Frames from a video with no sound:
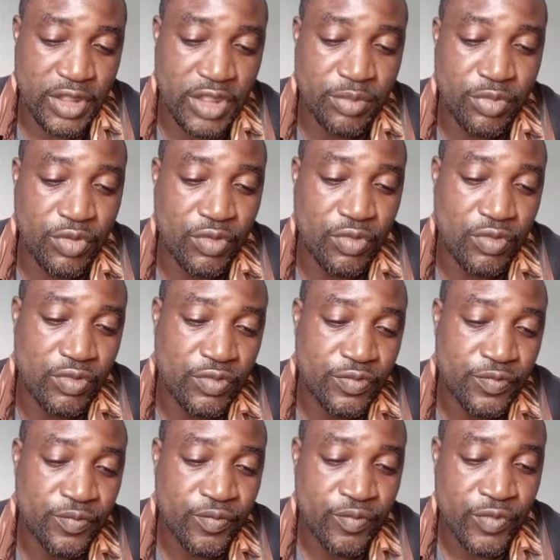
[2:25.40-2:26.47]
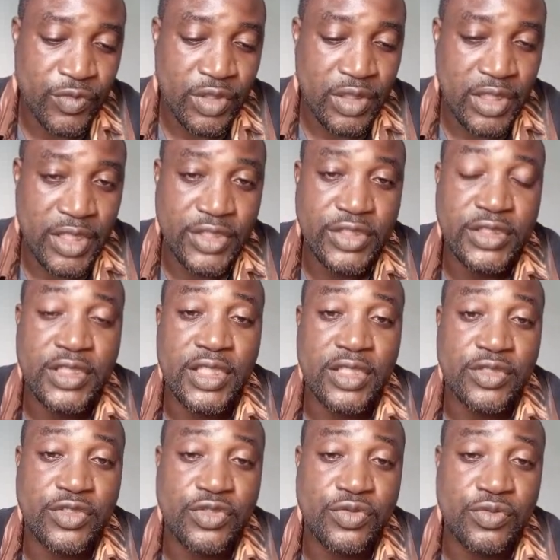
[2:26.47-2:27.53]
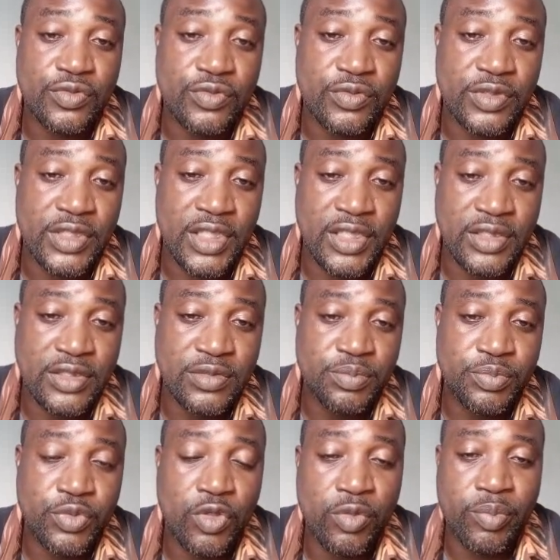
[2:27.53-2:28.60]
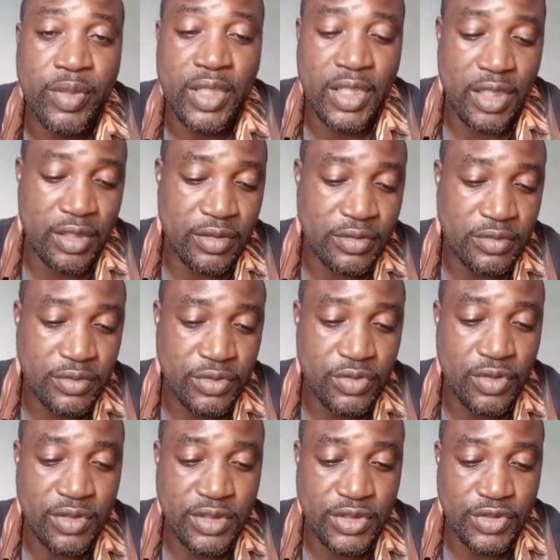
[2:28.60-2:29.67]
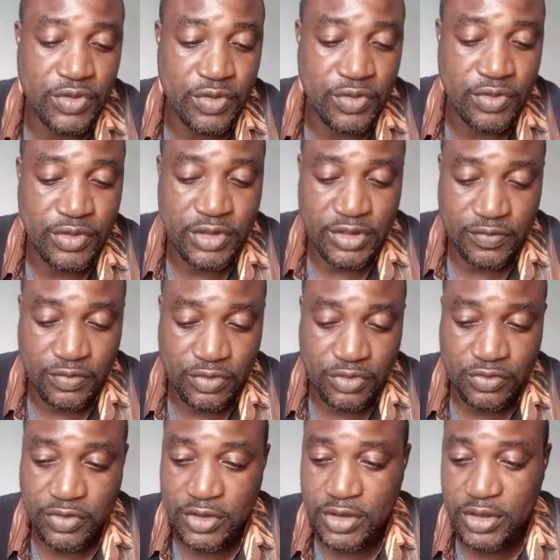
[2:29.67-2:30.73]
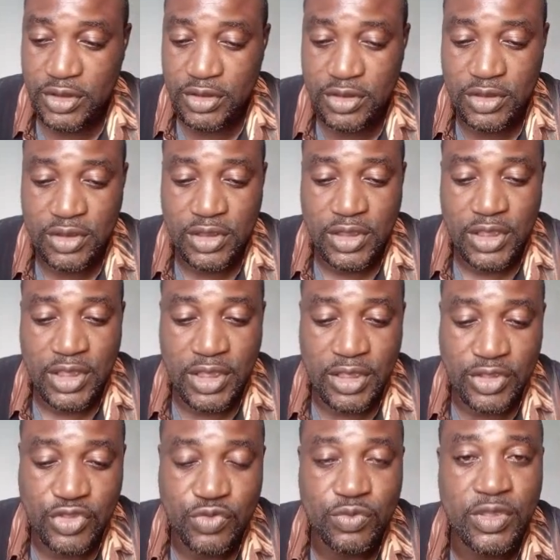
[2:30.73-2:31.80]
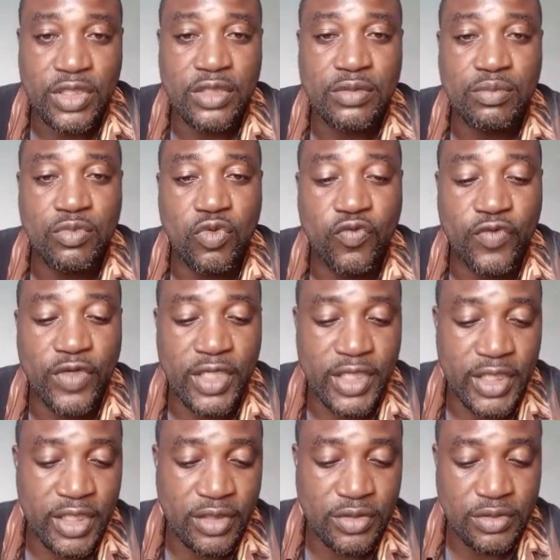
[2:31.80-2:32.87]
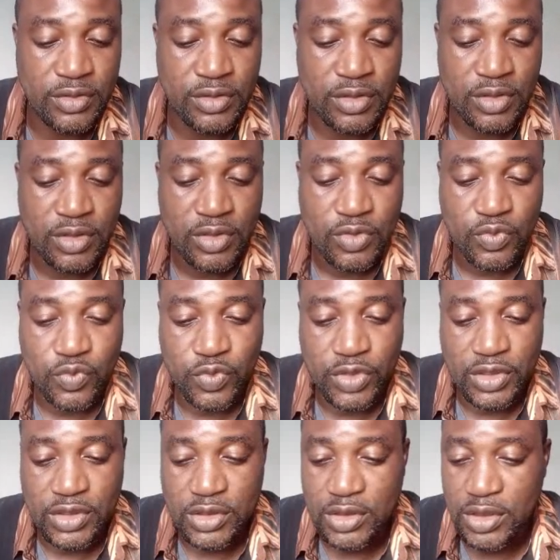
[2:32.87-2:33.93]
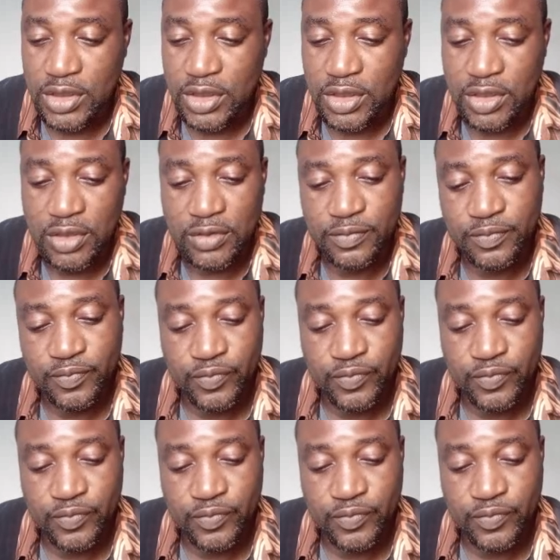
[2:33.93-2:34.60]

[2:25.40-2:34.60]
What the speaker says: enable engineers to get proper knowledge on Civil 3D and as well move ahead with the